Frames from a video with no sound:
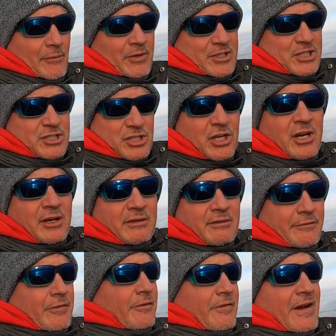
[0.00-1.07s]
which is
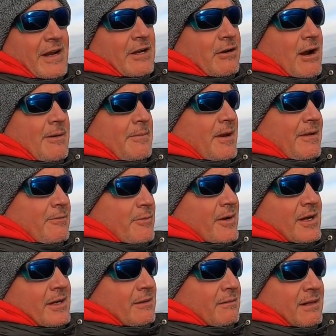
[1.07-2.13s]
good. If you're finding crappie,
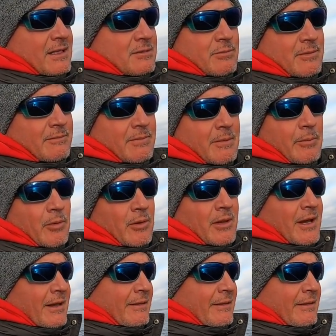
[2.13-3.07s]
everybody, that's what people